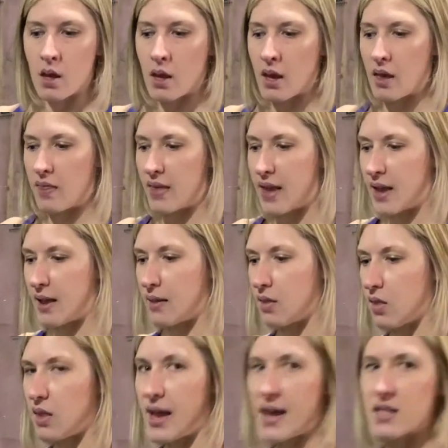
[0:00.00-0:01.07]
And
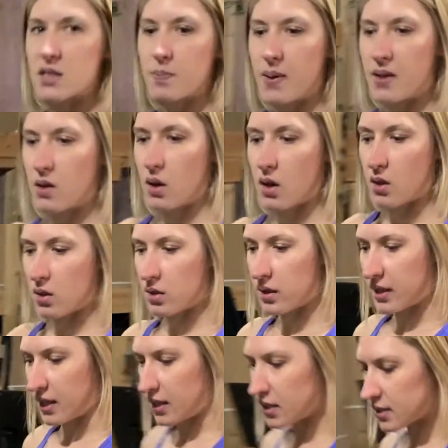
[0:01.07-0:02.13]
then last but not
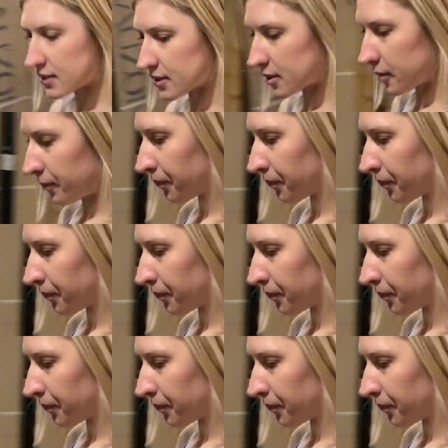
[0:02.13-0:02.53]
least,